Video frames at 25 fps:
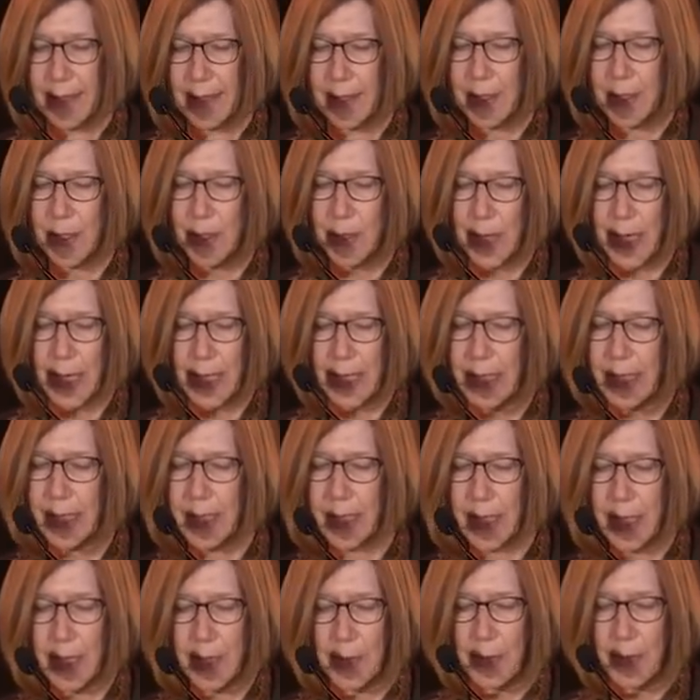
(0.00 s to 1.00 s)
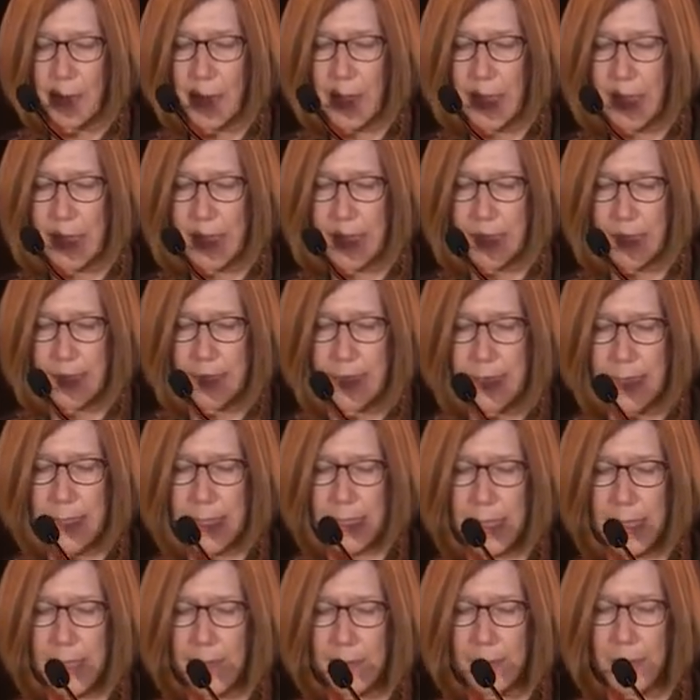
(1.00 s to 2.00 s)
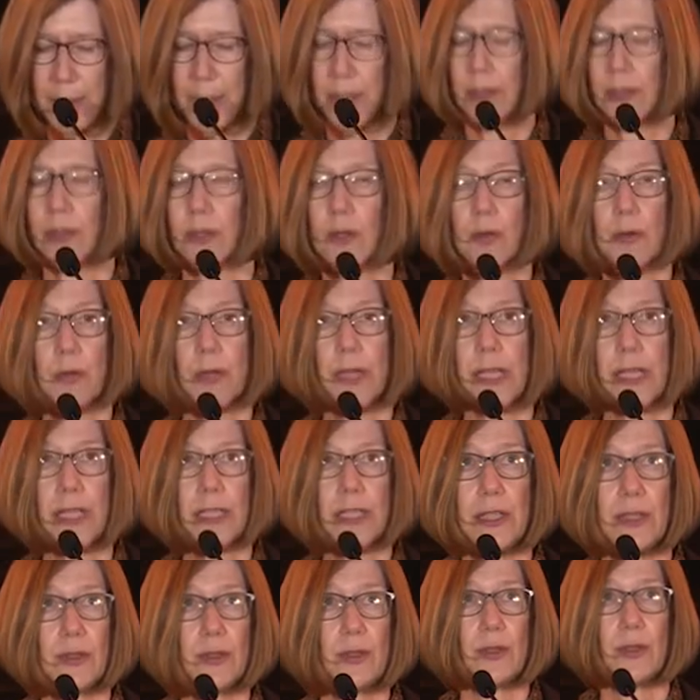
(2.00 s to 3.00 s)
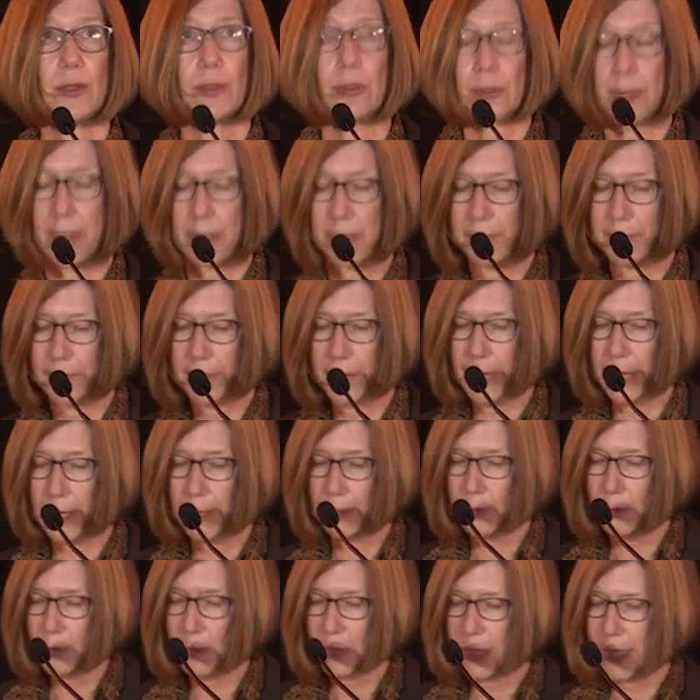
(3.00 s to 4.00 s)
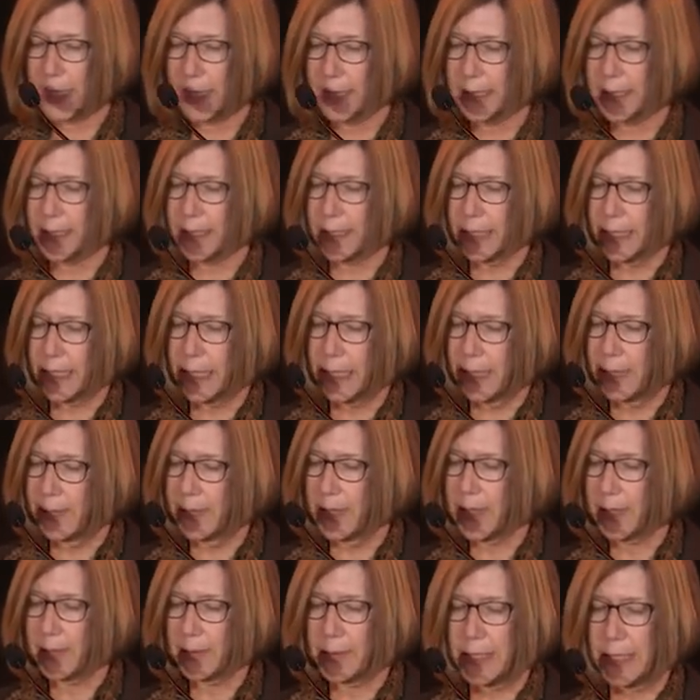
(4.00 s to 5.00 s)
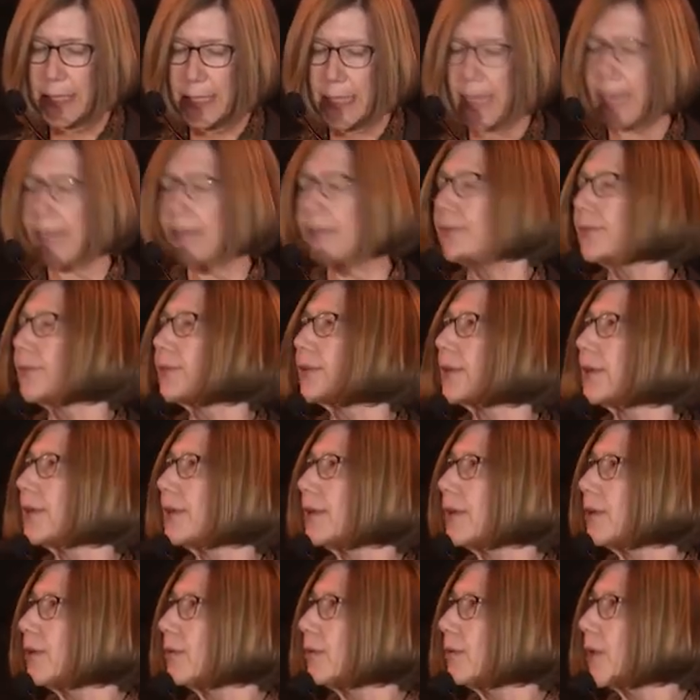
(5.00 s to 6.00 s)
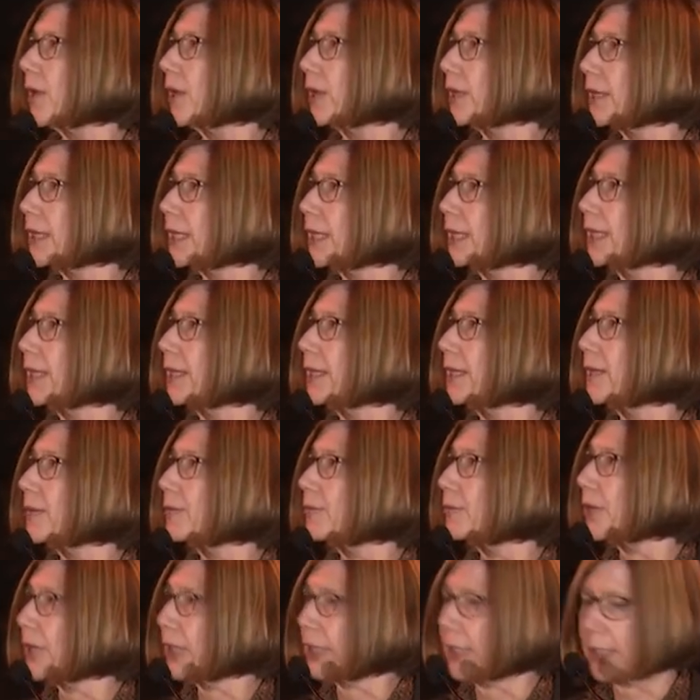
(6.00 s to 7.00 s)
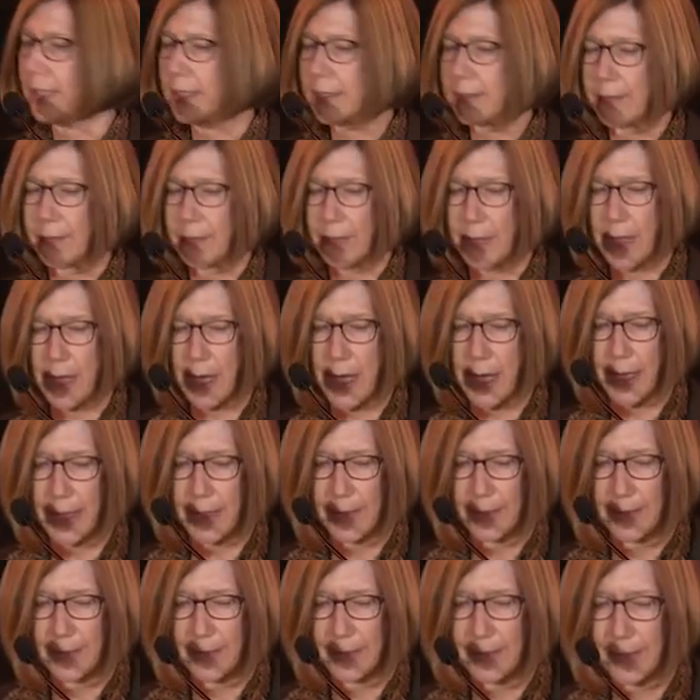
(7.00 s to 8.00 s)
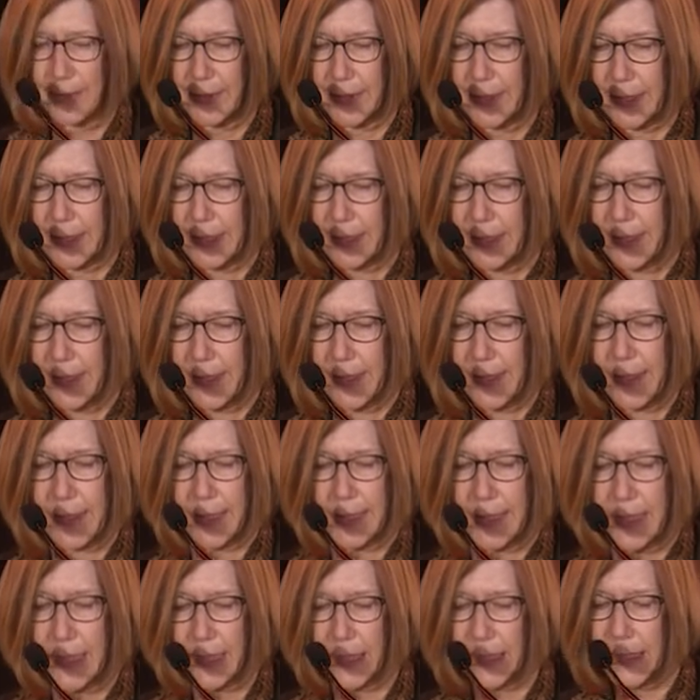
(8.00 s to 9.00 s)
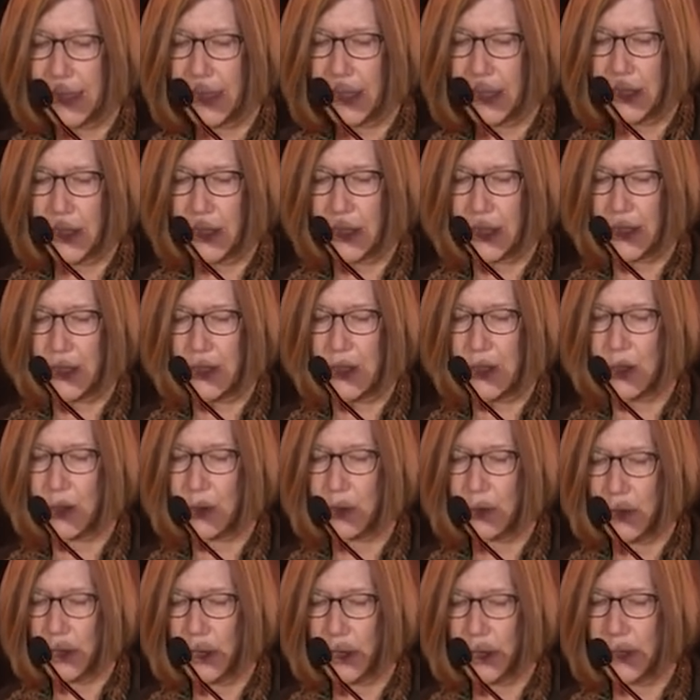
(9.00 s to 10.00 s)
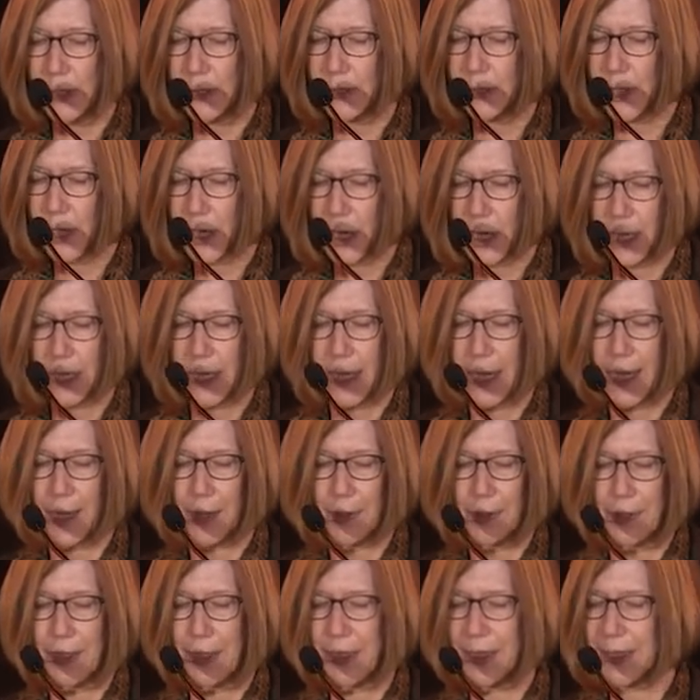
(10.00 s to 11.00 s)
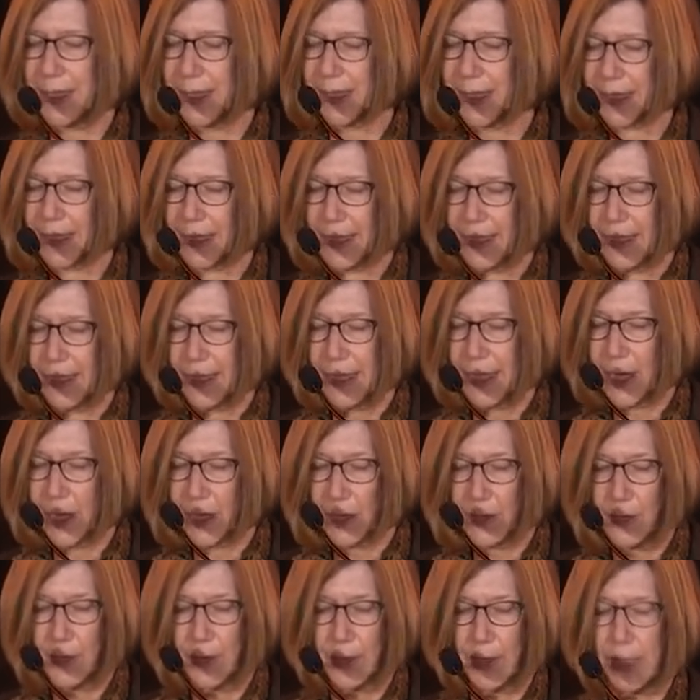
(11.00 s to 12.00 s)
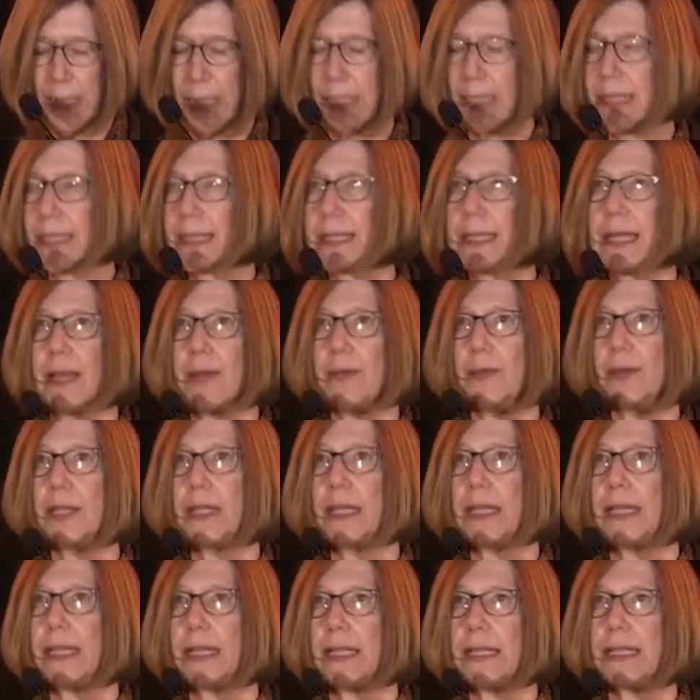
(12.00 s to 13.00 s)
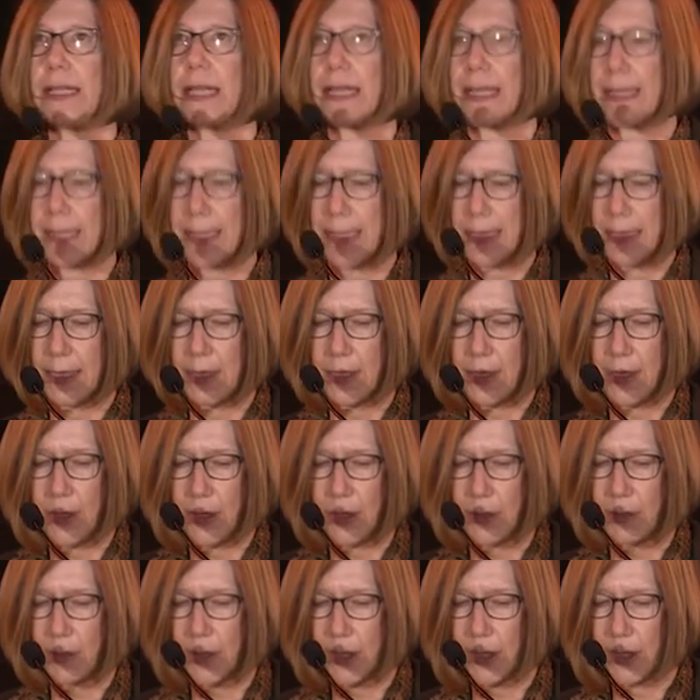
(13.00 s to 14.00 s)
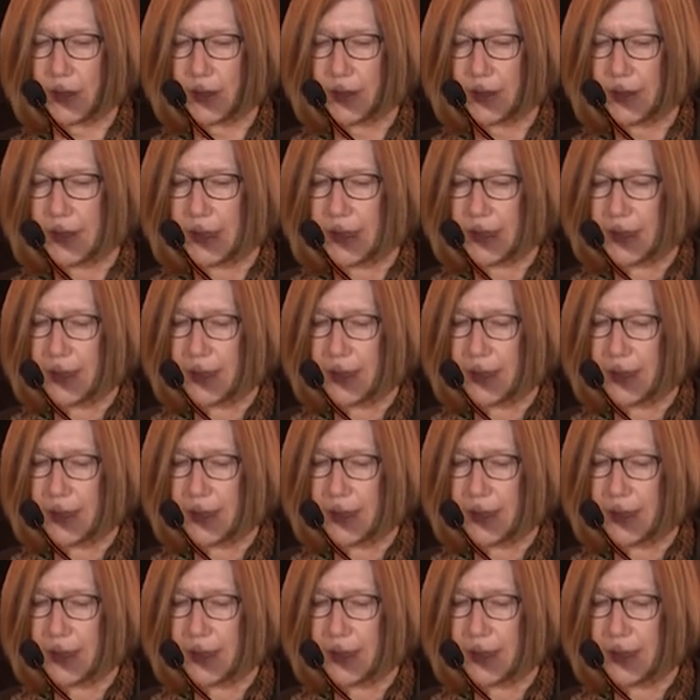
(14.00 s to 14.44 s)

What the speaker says: The training and operations team who retooled and found ways to keep them safe while getting them ready to fly. The technicians who worked long hours carefully assembling and testing hardware,